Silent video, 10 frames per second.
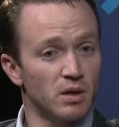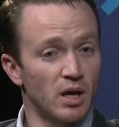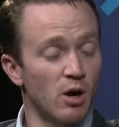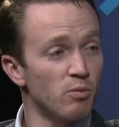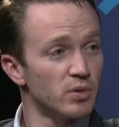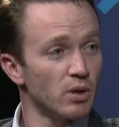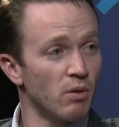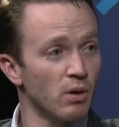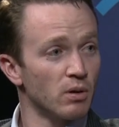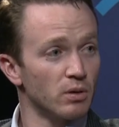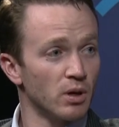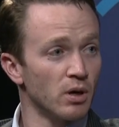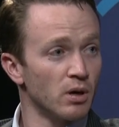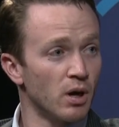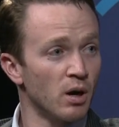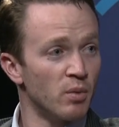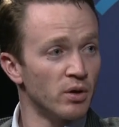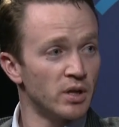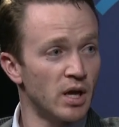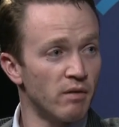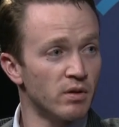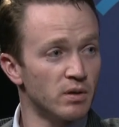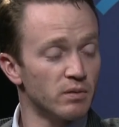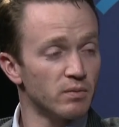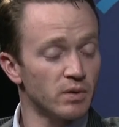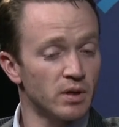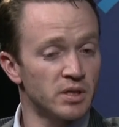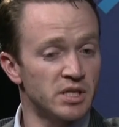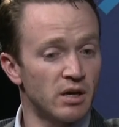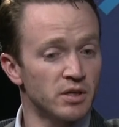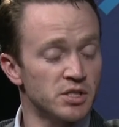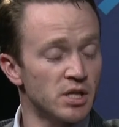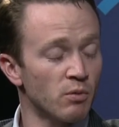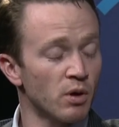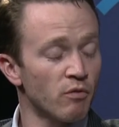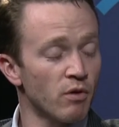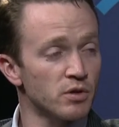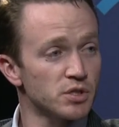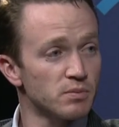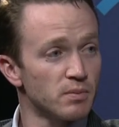helped or hurt our ability to have a, a talented state workforce.